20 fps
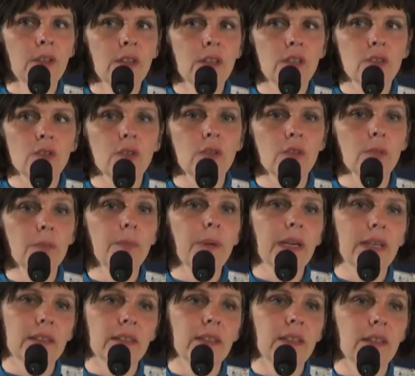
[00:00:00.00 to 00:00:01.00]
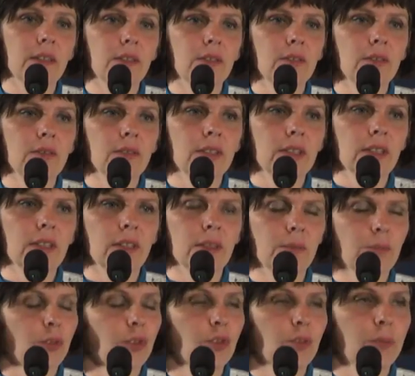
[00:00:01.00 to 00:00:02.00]
is called Bechtel, and
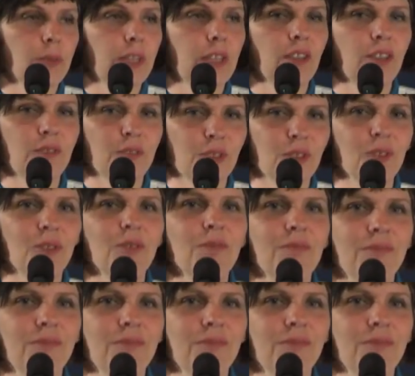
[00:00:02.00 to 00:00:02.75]
I'm sure many of you...